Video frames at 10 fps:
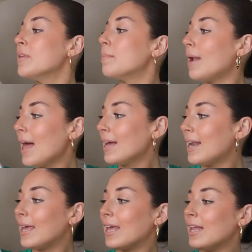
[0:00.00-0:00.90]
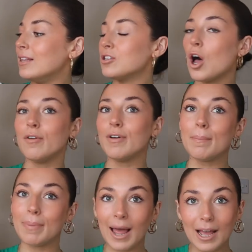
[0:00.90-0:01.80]
Black leggings, either
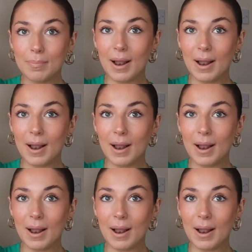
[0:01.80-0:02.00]
black